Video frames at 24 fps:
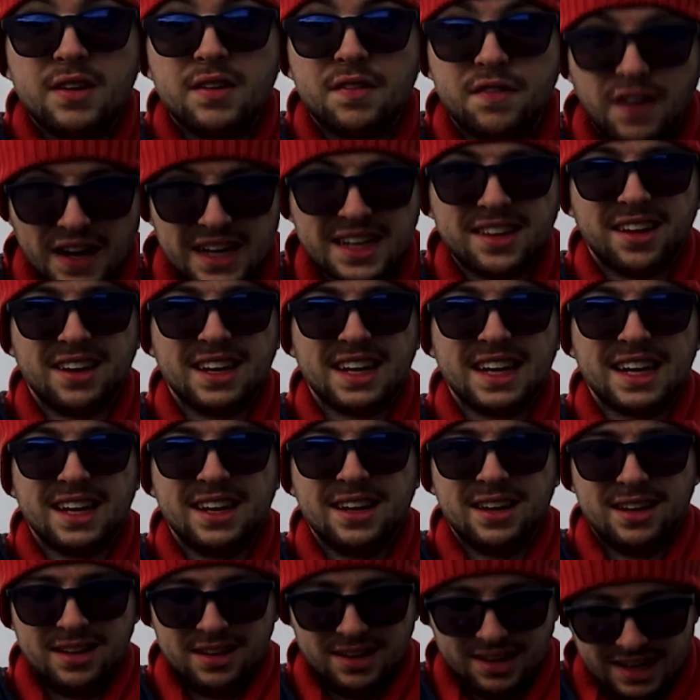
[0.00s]
Finally,
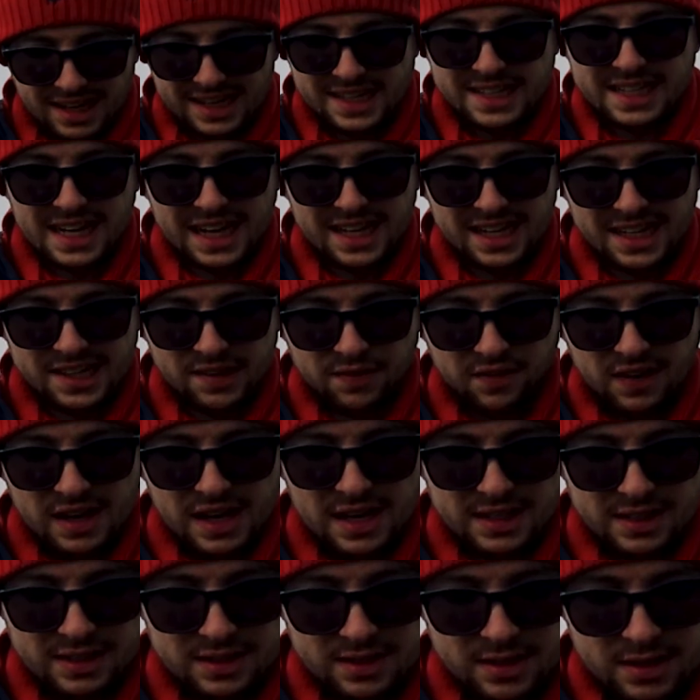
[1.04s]
let's get this flying.